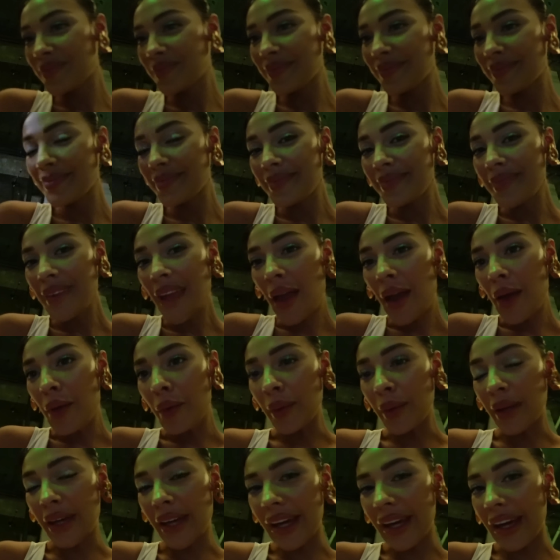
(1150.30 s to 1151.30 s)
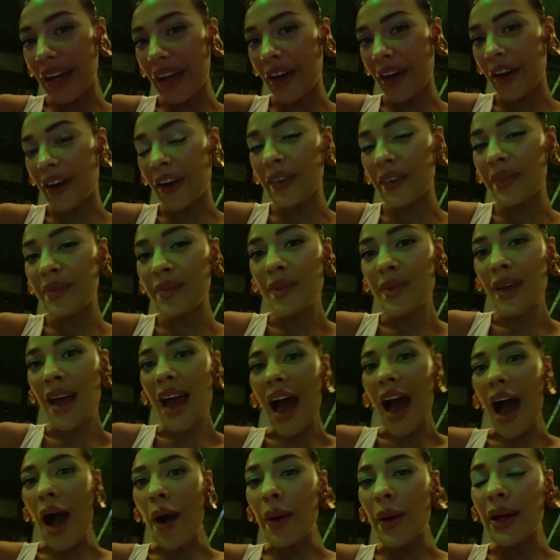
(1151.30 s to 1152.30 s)
Thank you. I
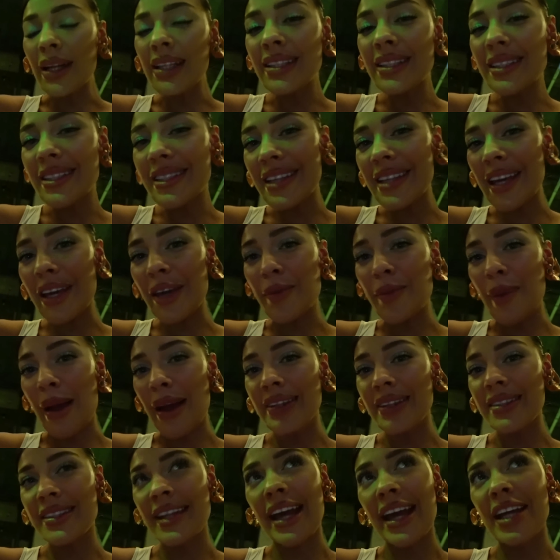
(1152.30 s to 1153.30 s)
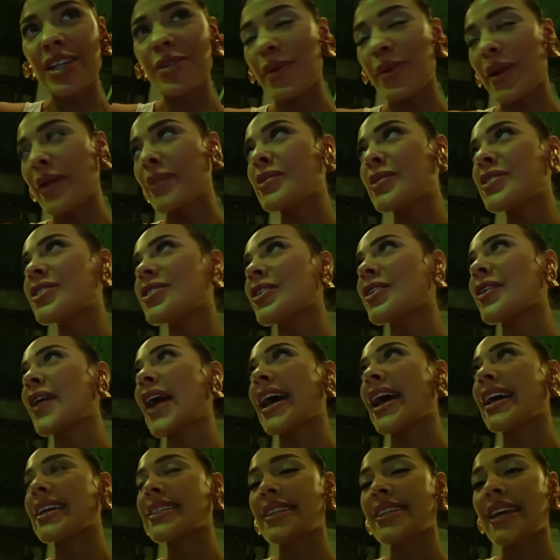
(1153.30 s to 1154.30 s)
wanted to take you backstage, but it was too
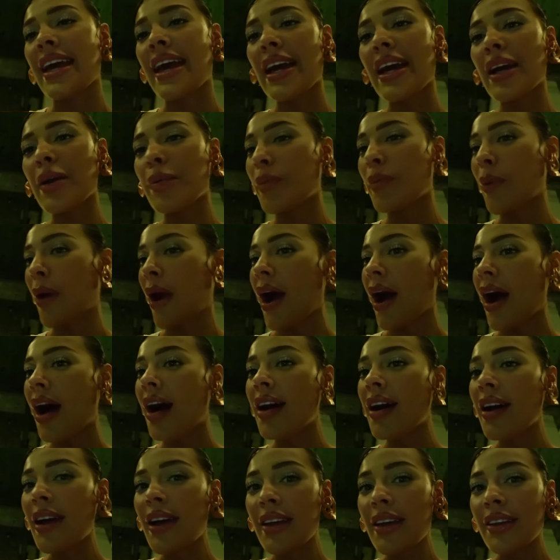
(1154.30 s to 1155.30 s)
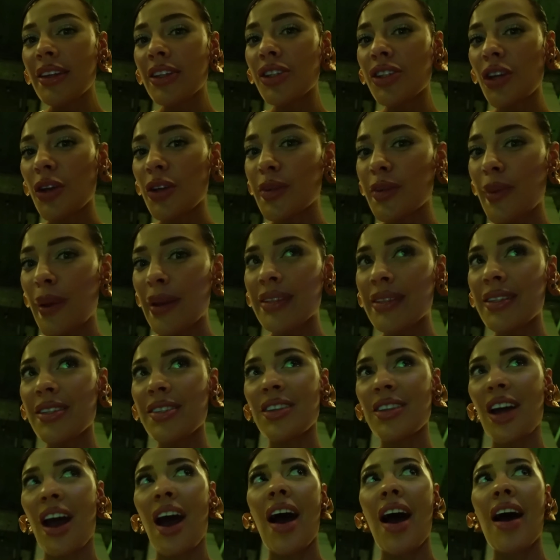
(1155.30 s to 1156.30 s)
hectic. But the show's about to
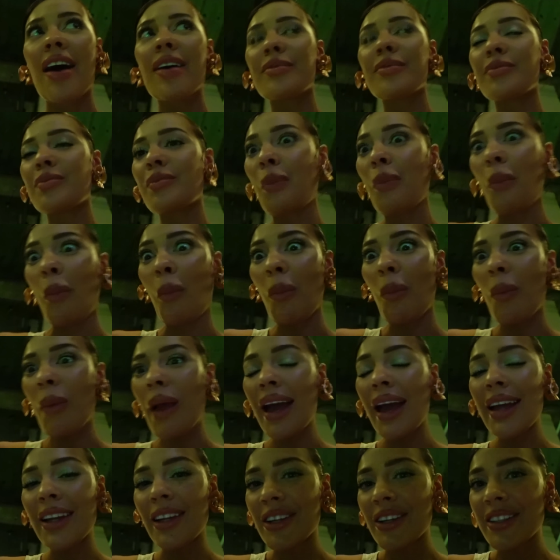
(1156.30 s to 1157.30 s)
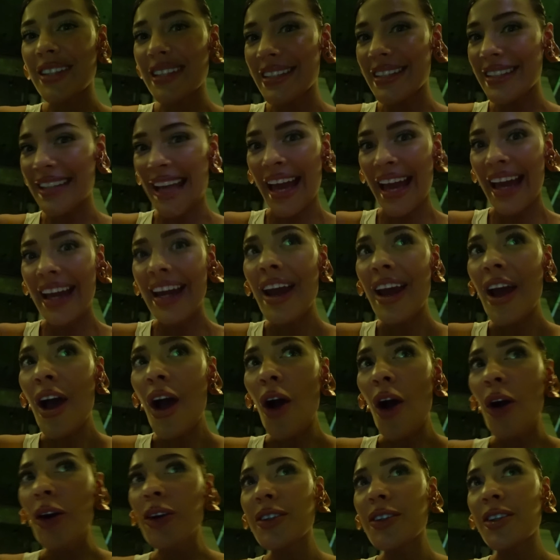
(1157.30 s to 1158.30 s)
start. It looks insane.
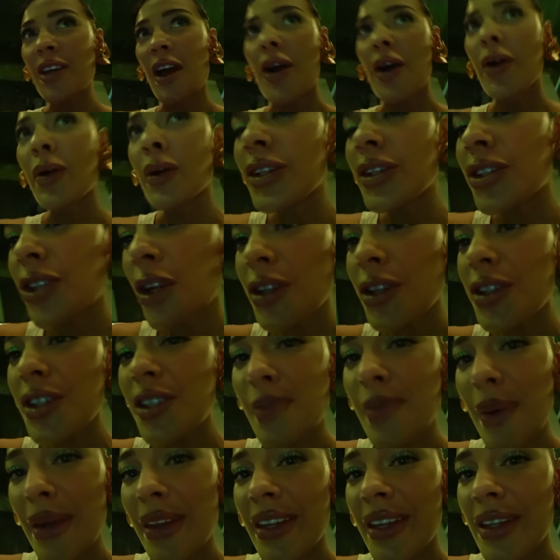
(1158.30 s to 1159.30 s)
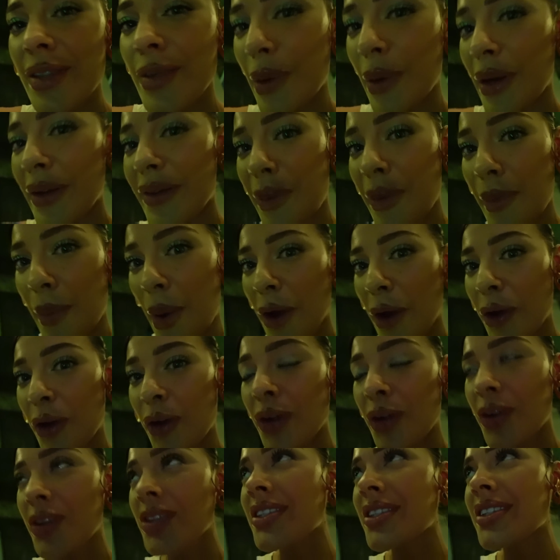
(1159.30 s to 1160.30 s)
Also, Georgia Smith is one of the
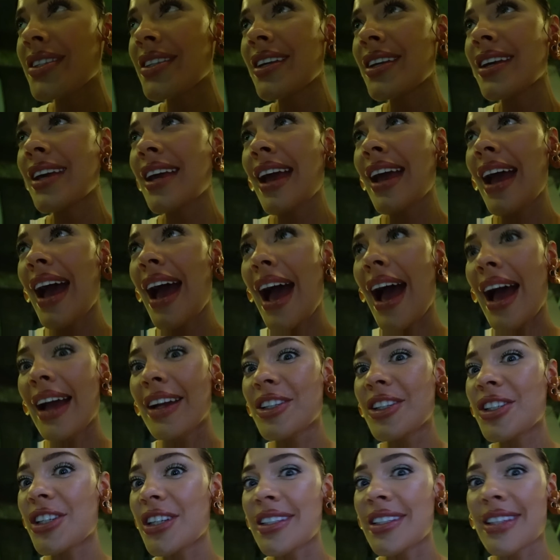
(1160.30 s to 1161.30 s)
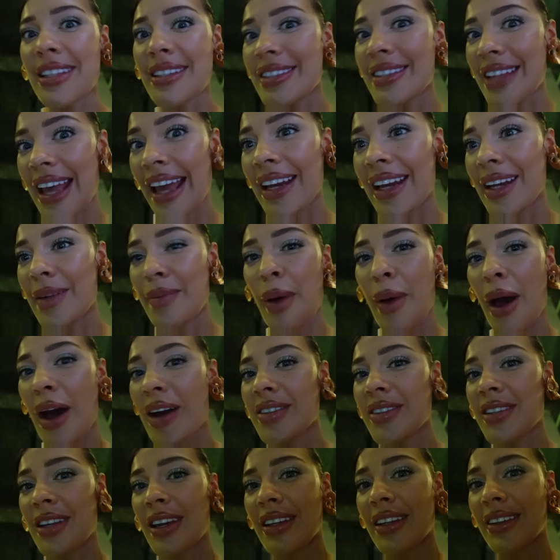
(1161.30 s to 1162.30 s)
models, and she's insane in
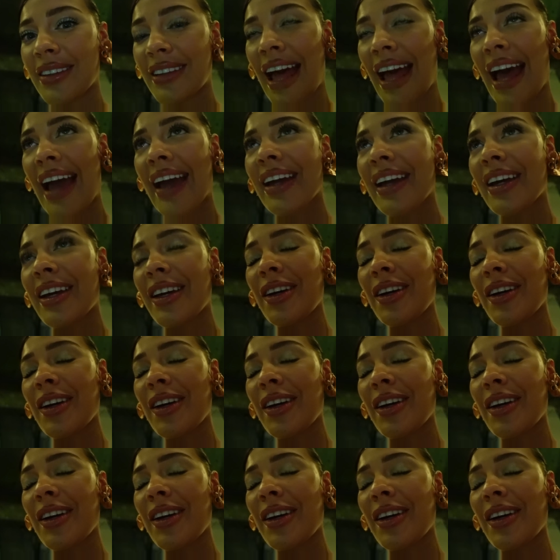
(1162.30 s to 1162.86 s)
person. Like,